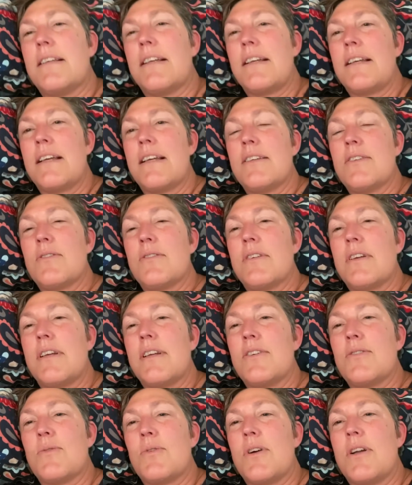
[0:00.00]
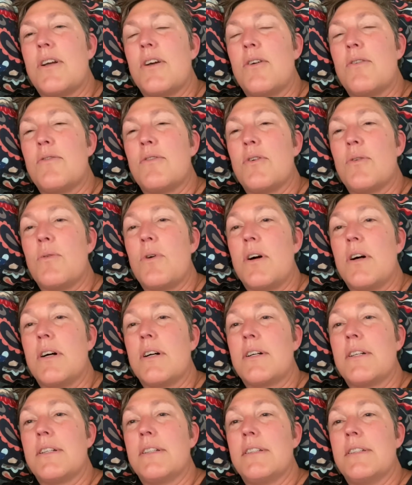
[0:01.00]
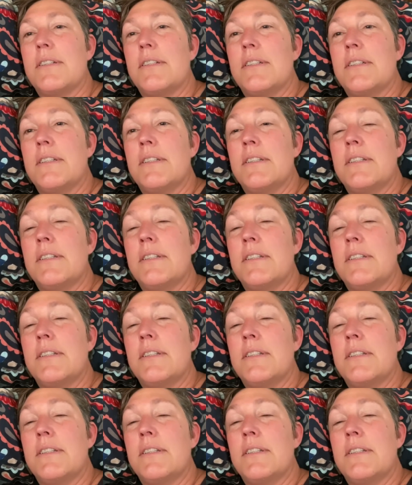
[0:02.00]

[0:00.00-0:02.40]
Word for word: guess I guess we're going to go for a walk. Yeah.